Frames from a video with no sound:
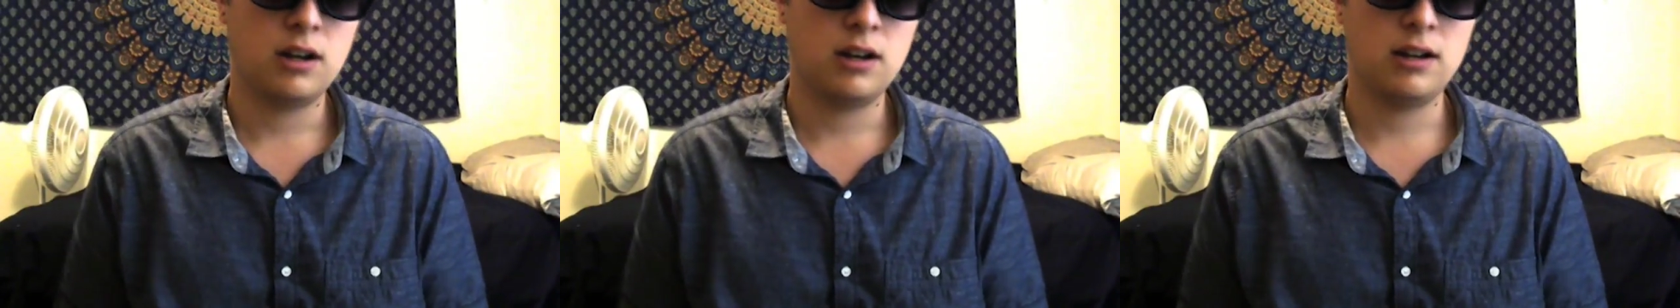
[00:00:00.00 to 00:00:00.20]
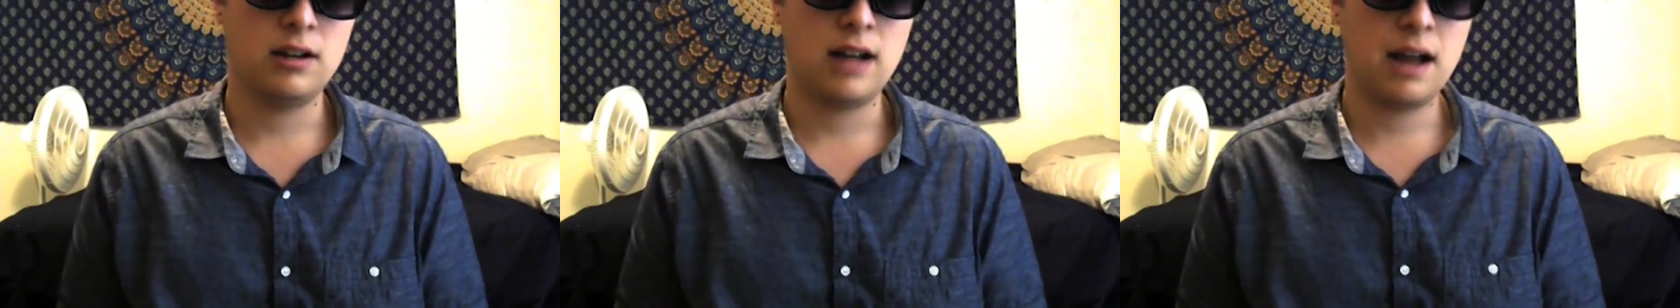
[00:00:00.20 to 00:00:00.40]

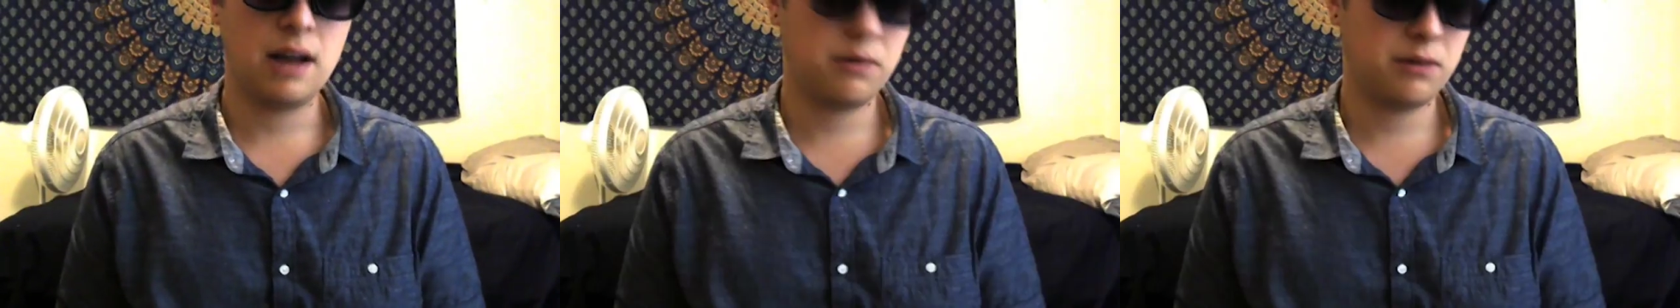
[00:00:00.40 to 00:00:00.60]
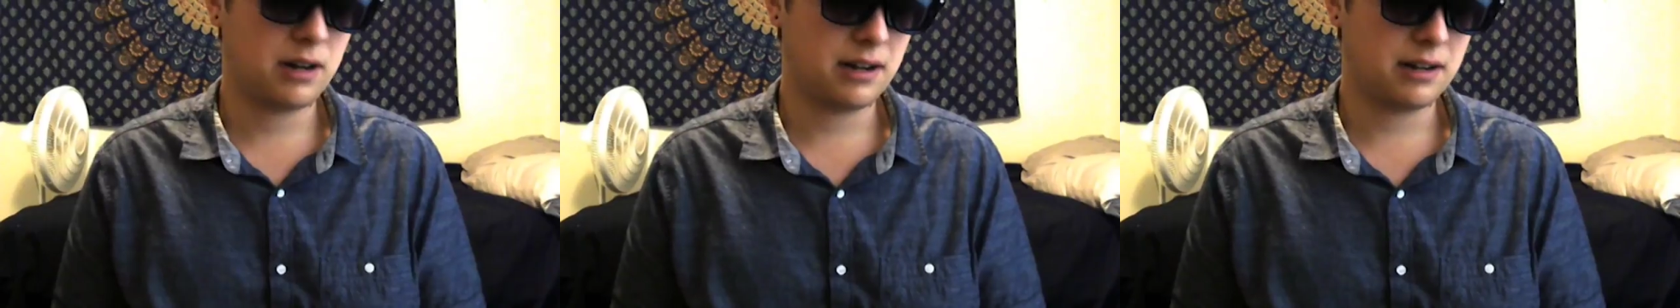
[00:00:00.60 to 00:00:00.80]

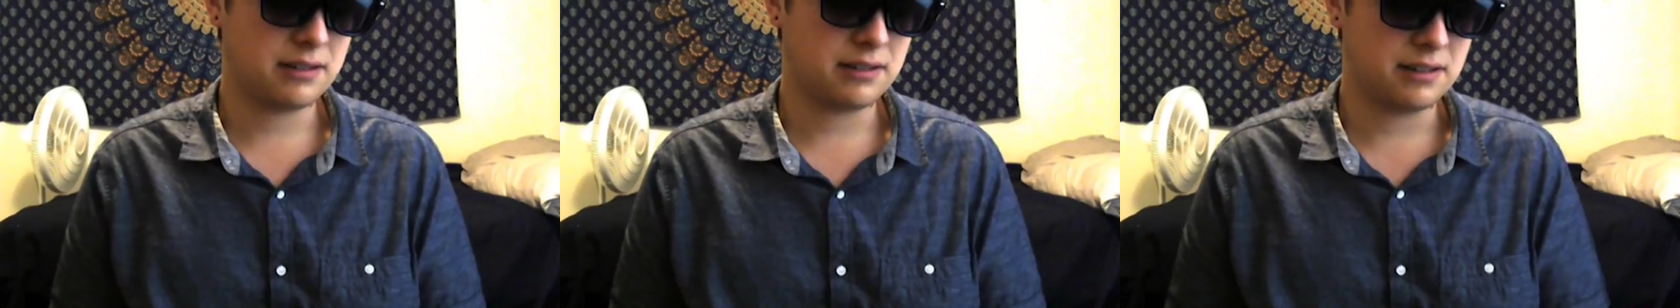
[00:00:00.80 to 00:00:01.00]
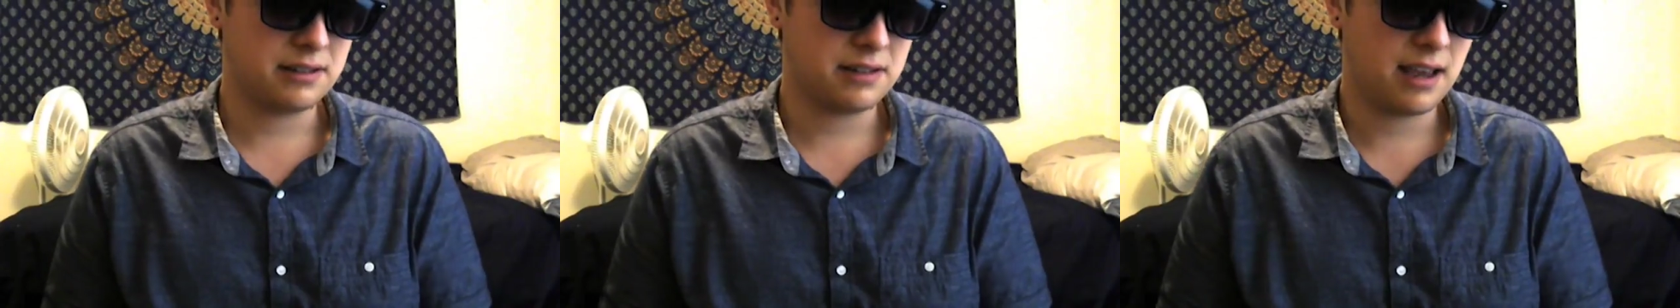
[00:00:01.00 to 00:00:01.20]
I would
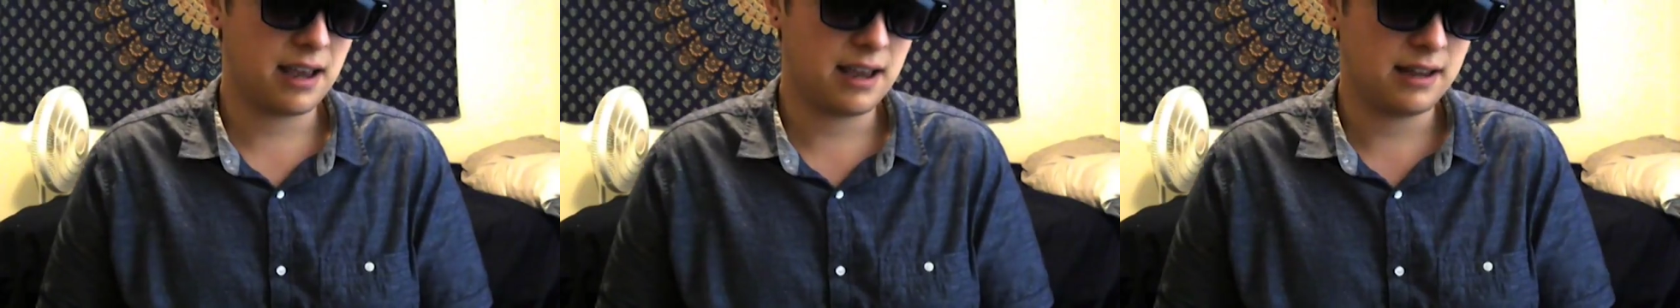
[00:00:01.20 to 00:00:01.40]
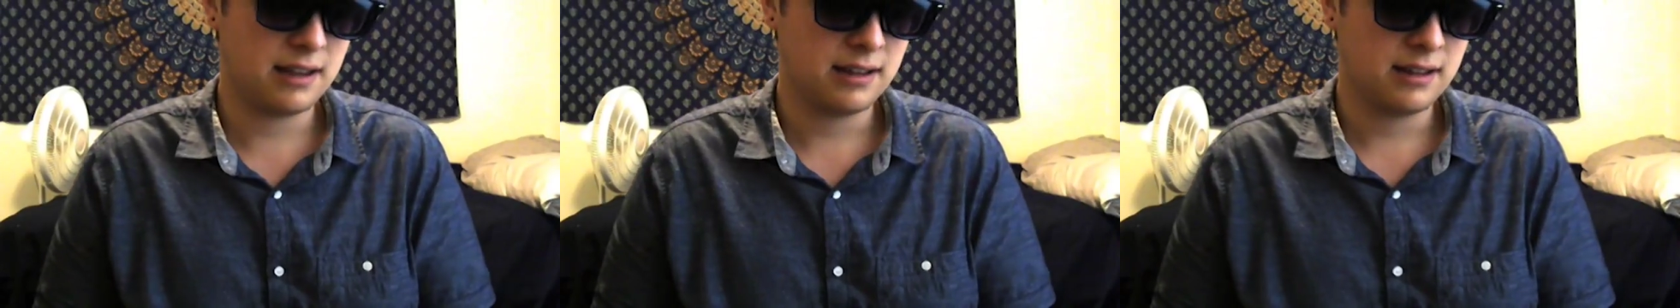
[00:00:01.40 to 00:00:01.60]
honestly
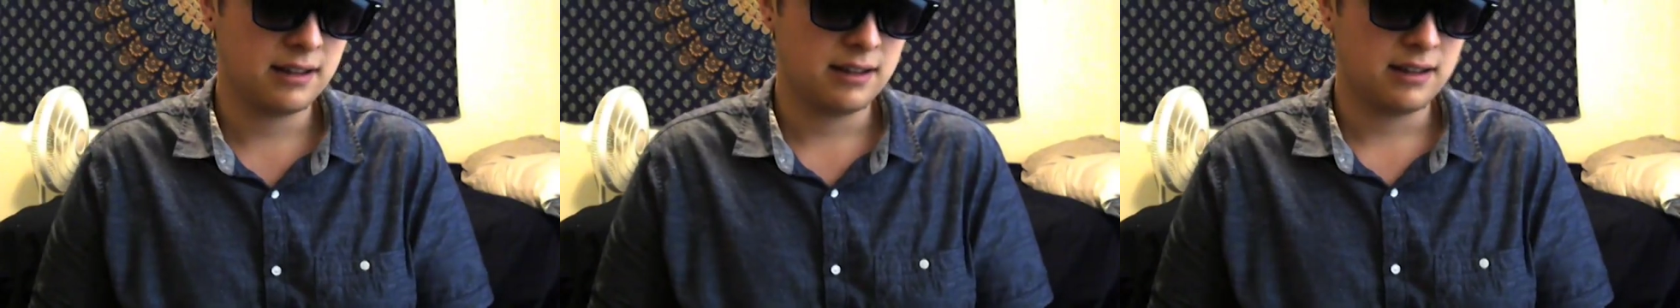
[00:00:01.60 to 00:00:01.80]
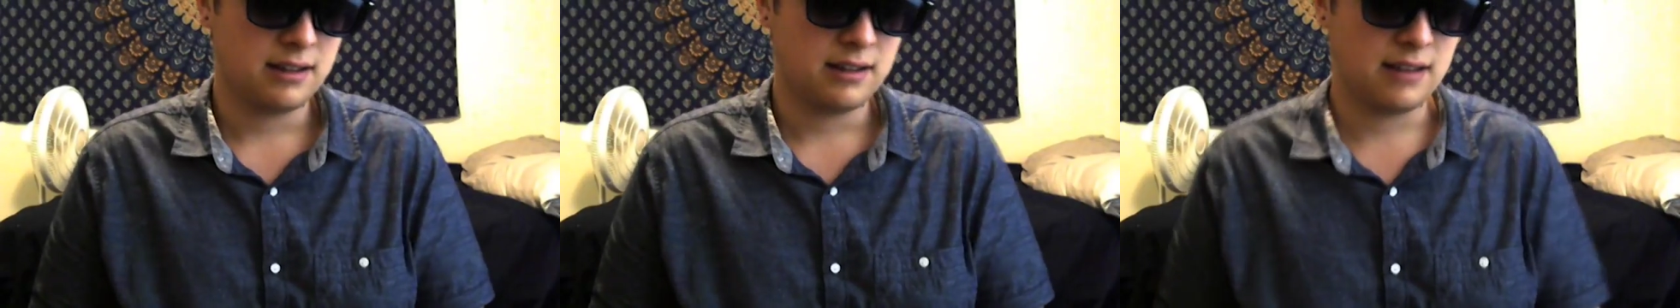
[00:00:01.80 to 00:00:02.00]
say
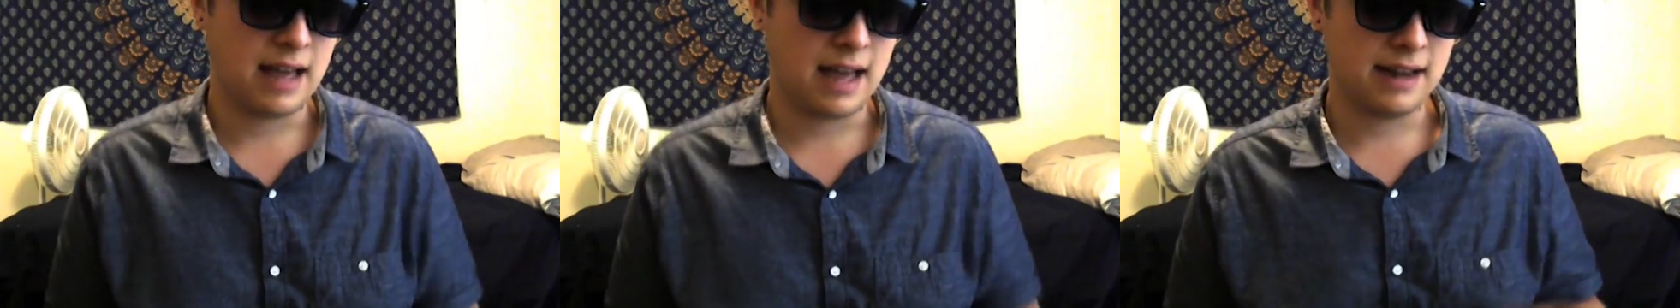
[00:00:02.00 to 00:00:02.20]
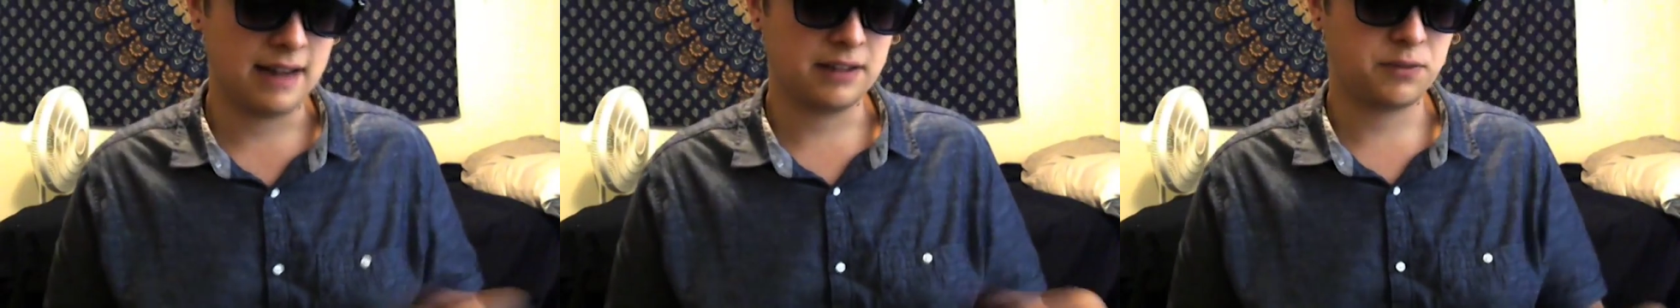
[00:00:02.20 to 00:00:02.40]

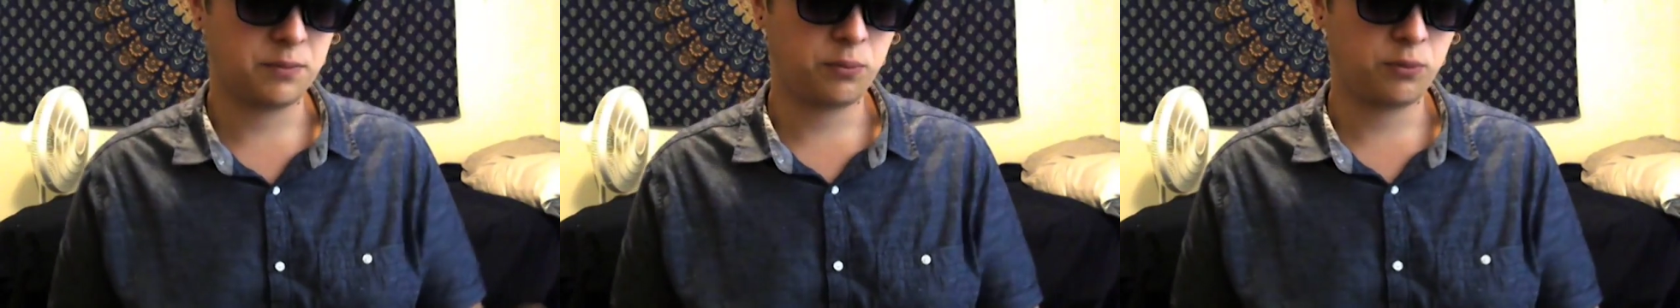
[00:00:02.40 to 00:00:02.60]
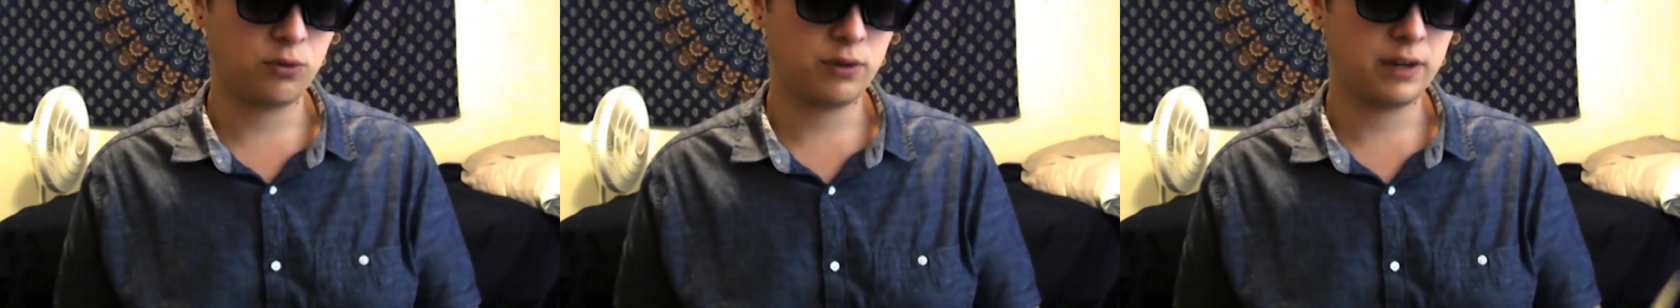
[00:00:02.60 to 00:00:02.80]
that
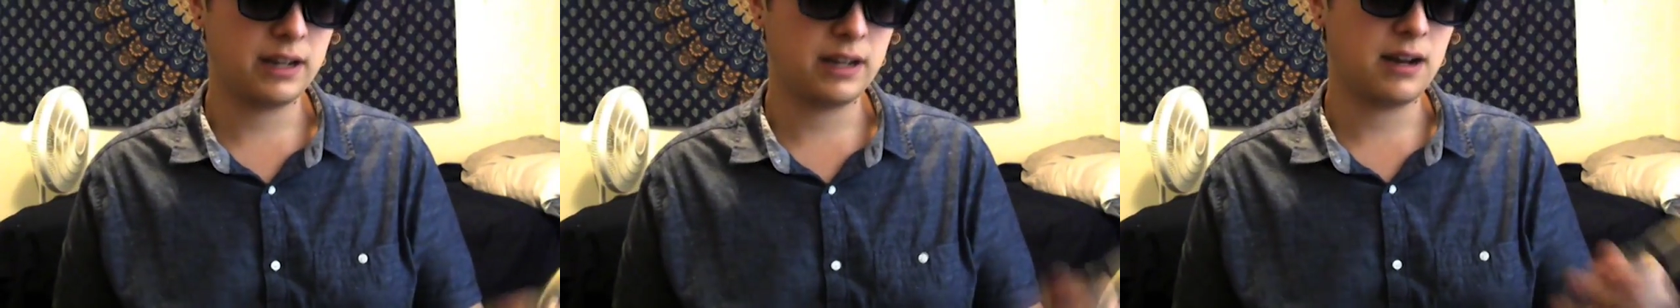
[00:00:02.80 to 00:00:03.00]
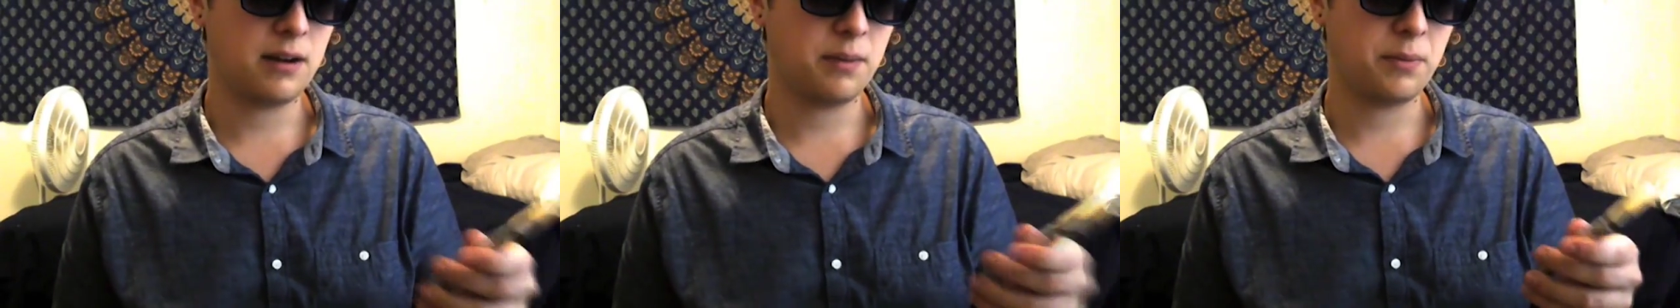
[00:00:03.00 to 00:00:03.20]
it's
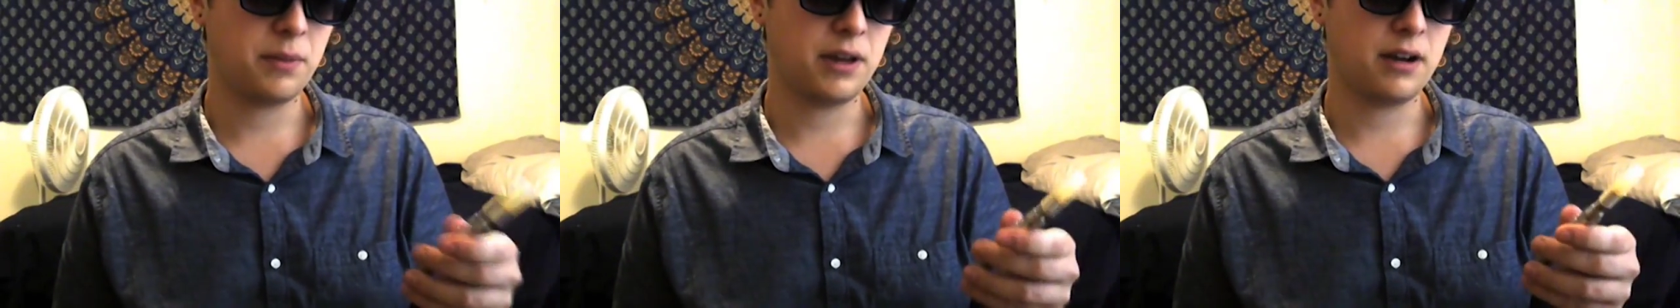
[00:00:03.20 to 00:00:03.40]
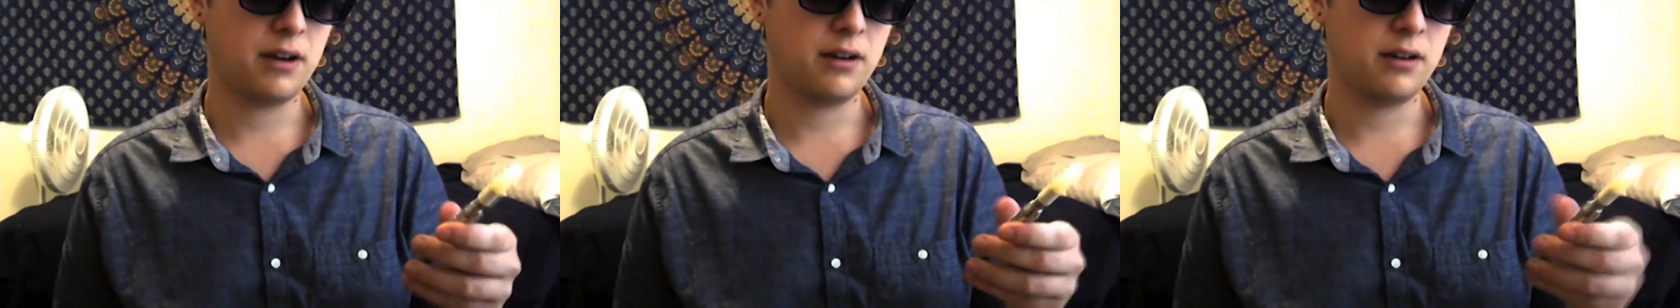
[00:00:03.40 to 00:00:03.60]
pretty up
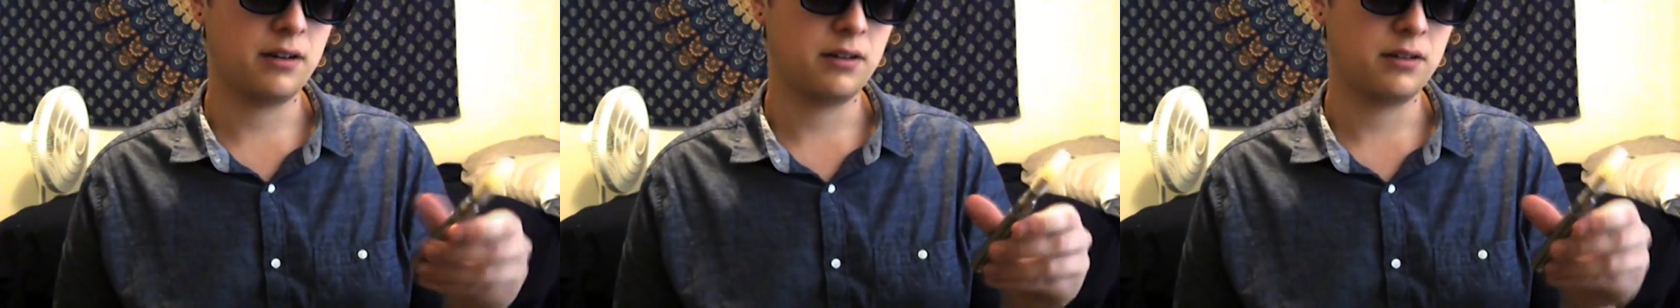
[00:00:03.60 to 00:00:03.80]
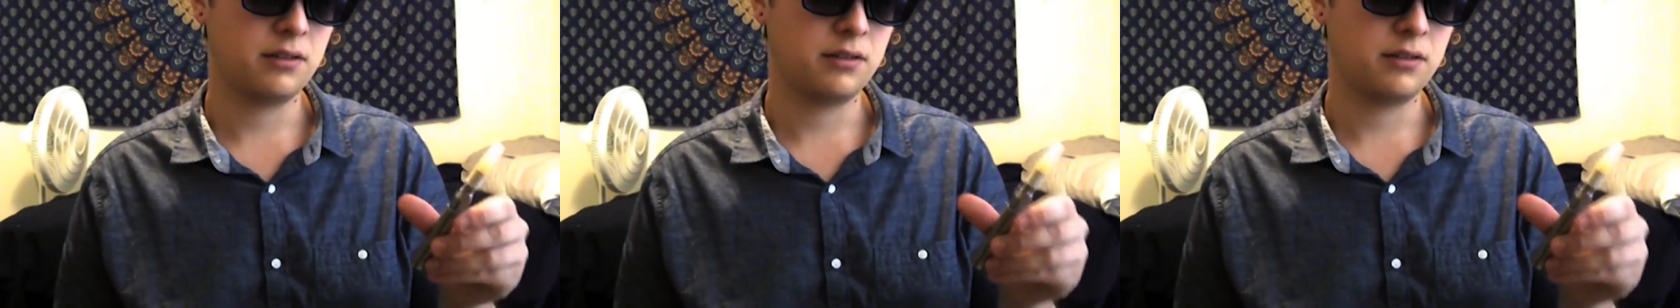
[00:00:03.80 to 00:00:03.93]
there.